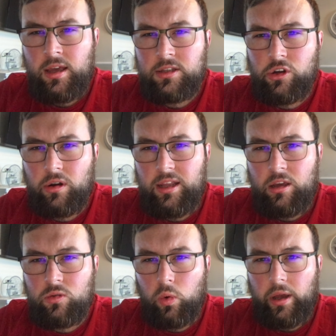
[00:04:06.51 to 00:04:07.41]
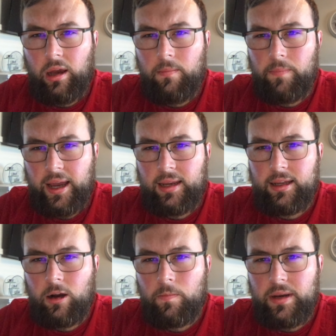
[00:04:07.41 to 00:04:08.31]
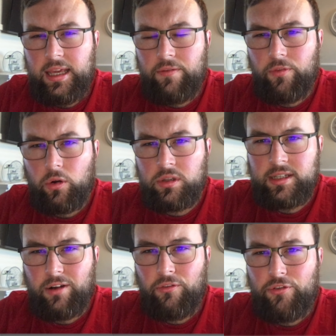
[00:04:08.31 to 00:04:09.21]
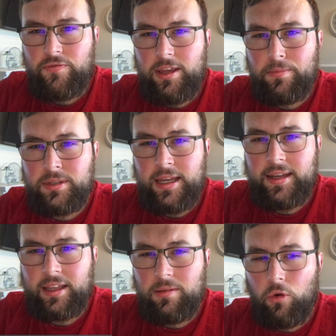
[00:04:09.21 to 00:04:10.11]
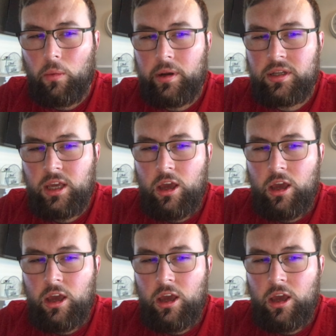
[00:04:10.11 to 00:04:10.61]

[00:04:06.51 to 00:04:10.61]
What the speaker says: Certainly is why I'm backing the company, even though it's down 15% at the moment.